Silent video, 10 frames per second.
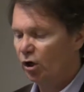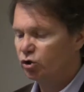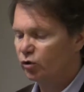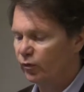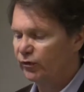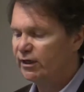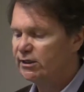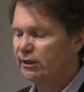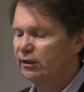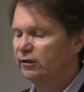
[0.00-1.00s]
So what
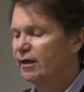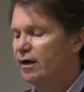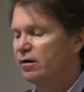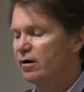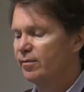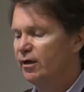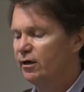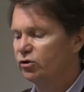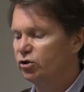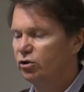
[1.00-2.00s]
this little diagram
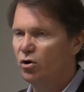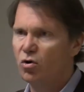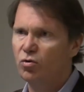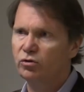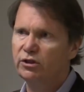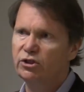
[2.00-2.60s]
here shows